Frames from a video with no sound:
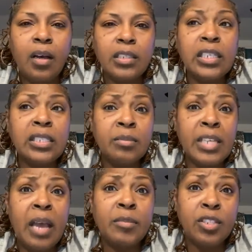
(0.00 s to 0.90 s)
took some
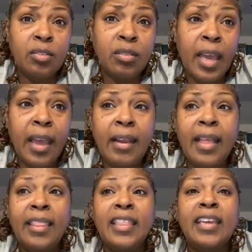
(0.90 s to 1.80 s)
time to do that,
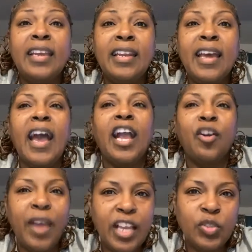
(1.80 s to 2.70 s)
and then I
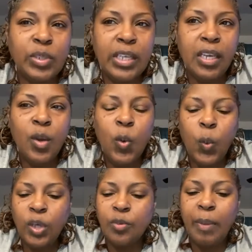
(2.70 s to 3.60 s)
gradually
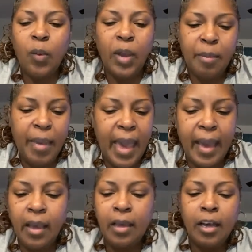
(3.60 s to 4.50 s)
worked my way
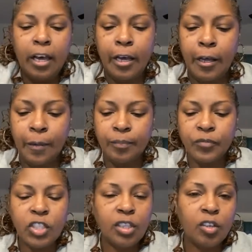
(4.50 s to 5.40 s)
back
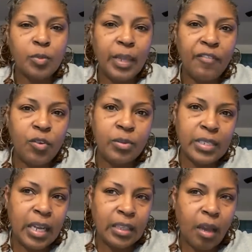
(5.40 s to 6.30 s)
to those platforms that
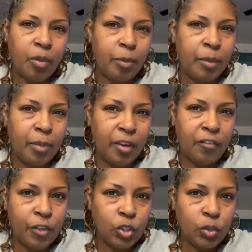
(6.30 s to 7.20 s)
I thought would be
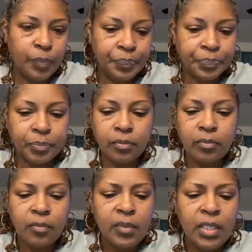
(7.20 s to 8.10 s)
beneficial
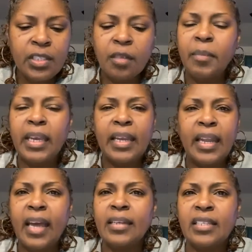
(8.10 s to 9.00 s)
to me, and
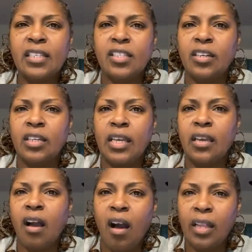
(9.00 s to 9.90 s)
not necessarily
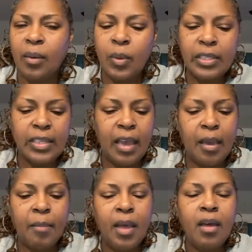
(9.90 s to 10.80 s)
all at one
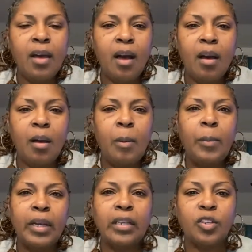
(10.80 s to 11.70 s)
time,
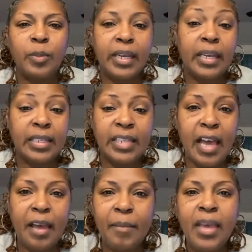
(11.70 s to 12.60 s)
but a little bit at a
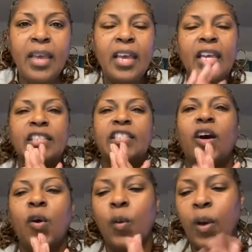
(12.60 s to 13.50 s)
time. And
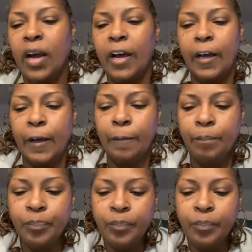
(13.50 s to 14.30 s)
so